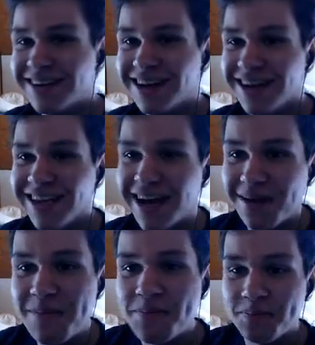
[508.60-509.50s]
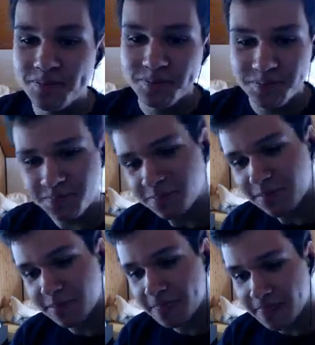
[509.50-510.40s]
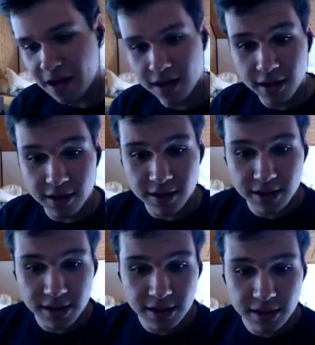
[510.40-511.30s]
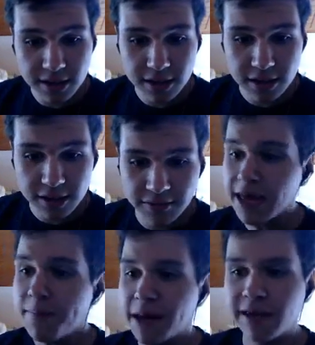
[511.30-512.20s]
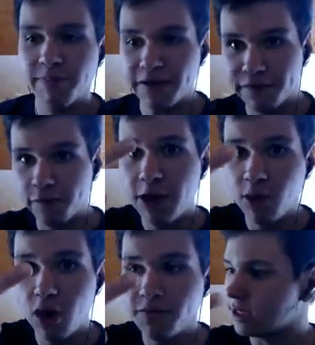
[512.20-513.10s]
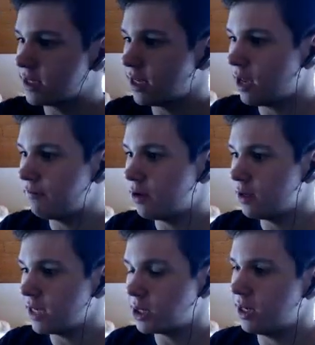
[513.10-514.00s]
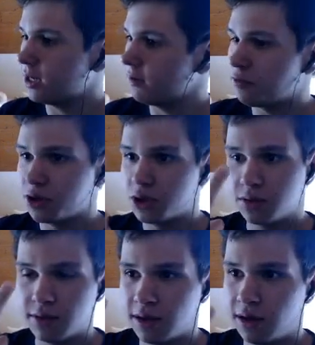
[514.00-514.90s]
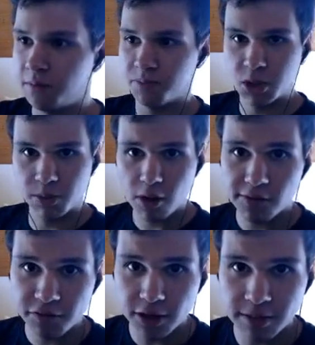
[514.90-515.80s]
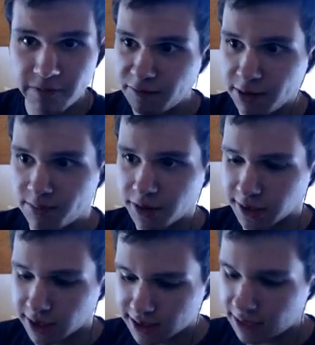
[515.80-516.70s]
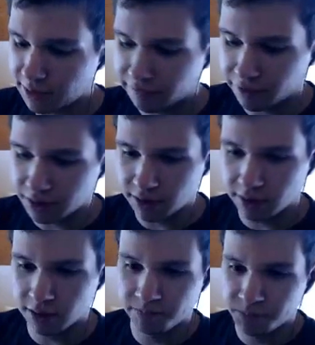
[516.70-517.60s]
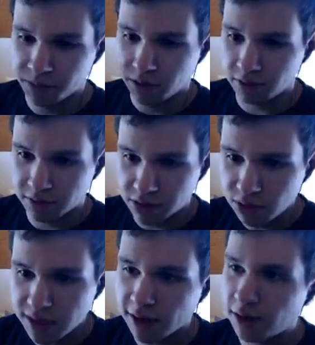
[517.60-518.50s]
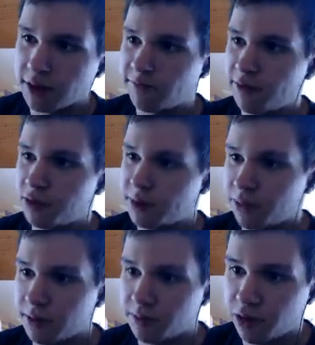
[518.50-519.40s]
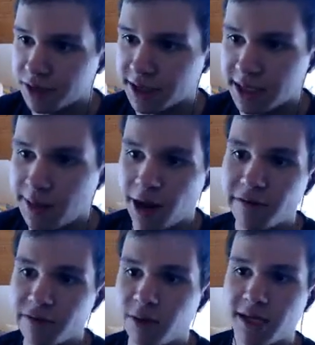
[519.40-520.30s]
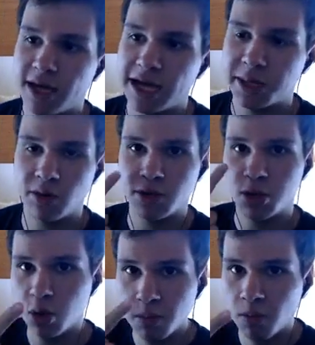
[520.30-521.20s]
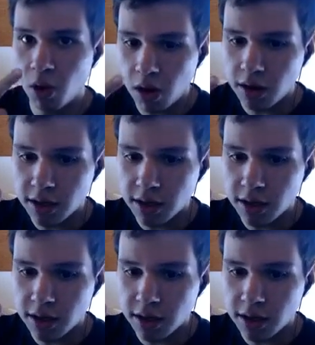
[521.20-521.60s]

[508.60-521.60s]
okay. And... But yeah, but but three more weeks. Like I've got actually like I've got um, tomorrow I've got a very important exam. I've got um, on Tuesday I got a very important exam, and afterwards there are actually only two more